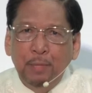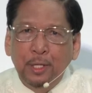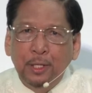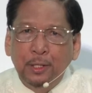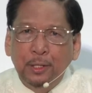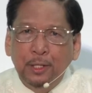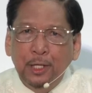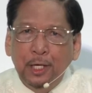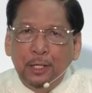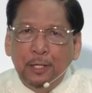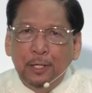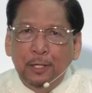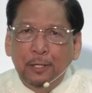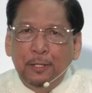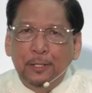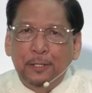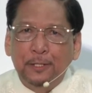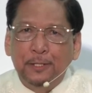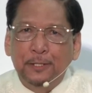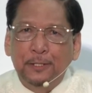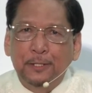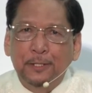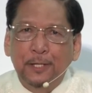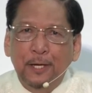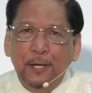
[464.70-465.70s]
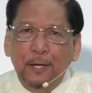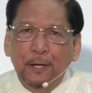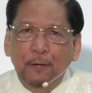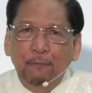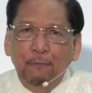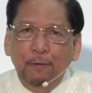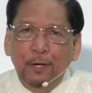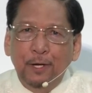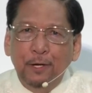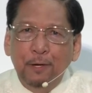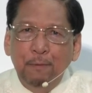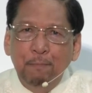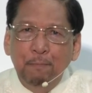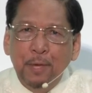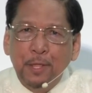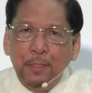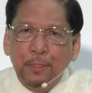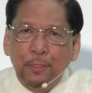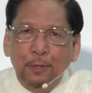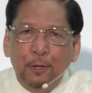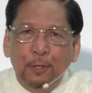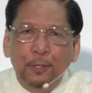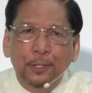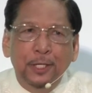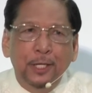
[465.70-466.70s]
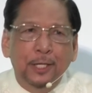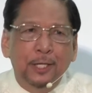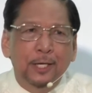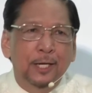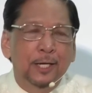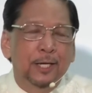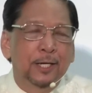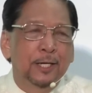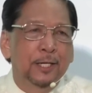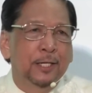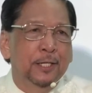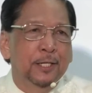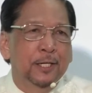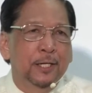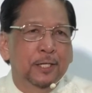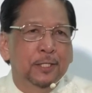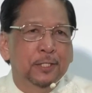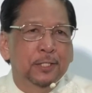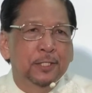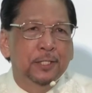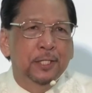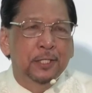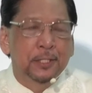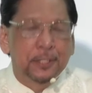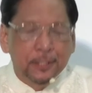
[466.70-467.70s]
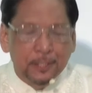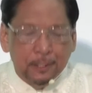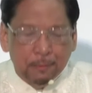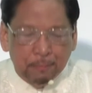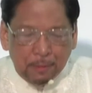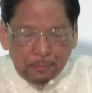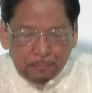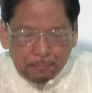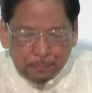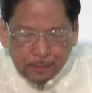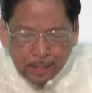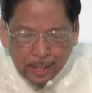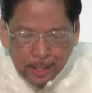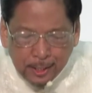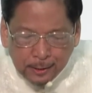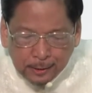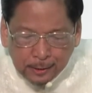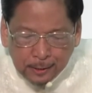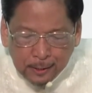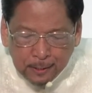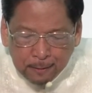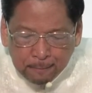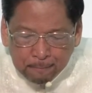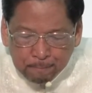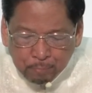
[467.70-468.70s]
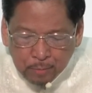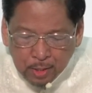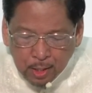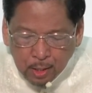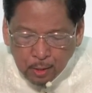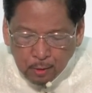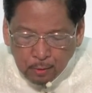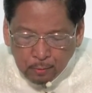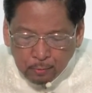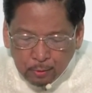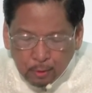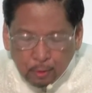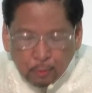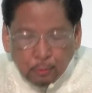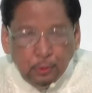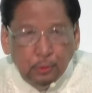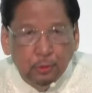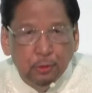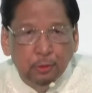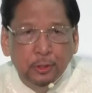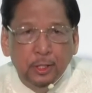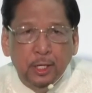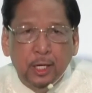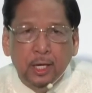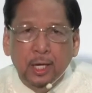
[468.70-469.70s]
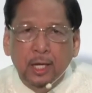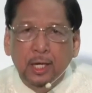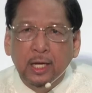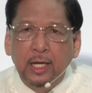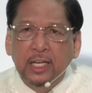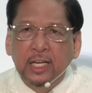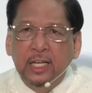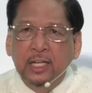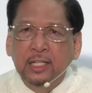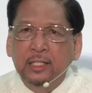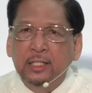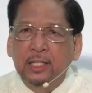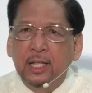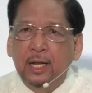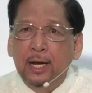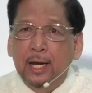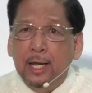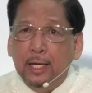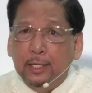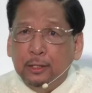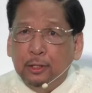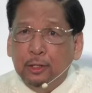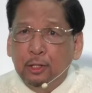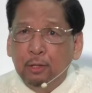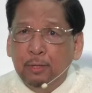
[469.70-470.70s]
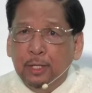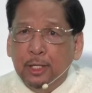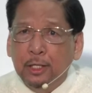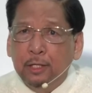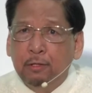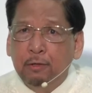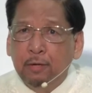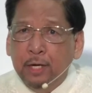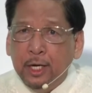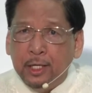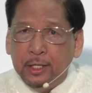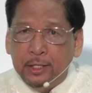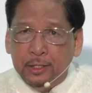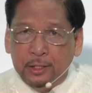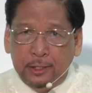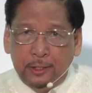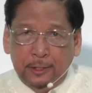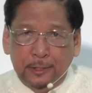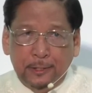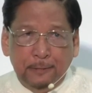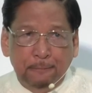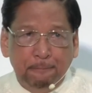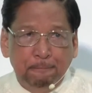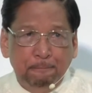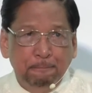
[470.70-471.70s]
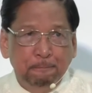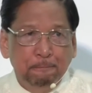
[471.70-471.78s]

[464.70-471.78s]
meticulous, very methodical in his system of writing, wrote to the intellectual Greeks.